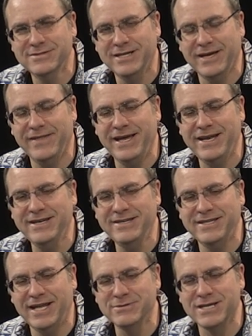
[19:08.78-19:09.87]
And then
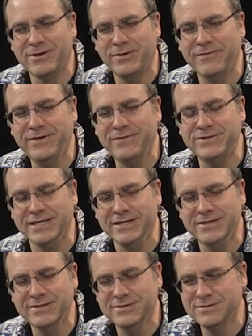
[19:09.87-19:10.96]
I was like, well, 50?
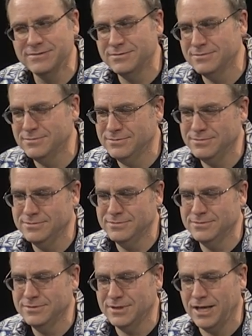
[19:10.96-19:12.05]

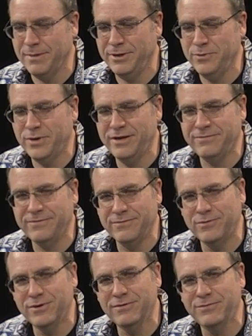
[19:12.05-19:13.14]
I mean, what
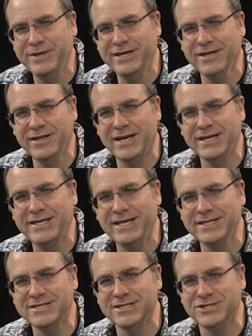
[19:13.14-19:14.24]
if we get a lot of
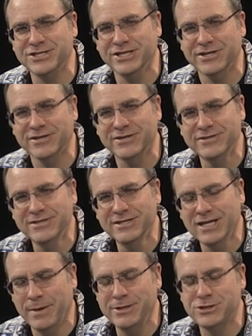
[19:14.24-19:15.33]
kids this year?
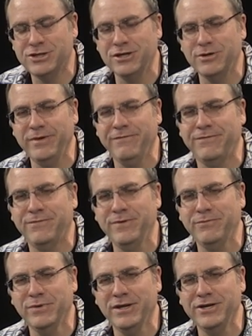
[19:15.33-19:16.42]
I mean, sure, we
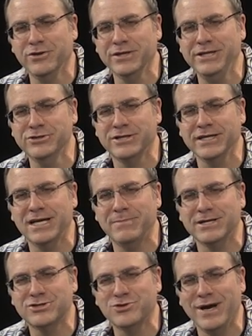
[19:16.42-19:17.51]
really only usually get
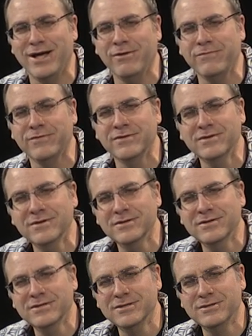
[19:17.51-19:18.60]
about 12.
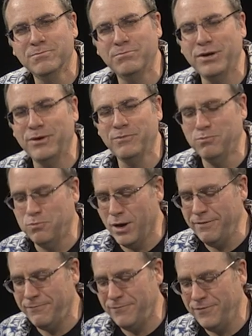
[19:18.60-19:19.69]
But what
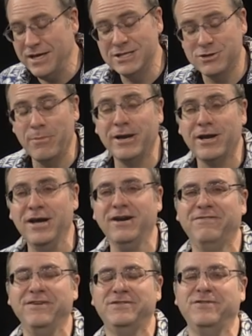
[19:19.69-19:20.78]
if, so I bought
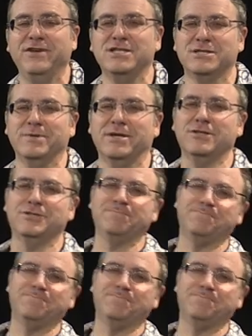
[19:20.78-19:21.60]
150 fidget spinners.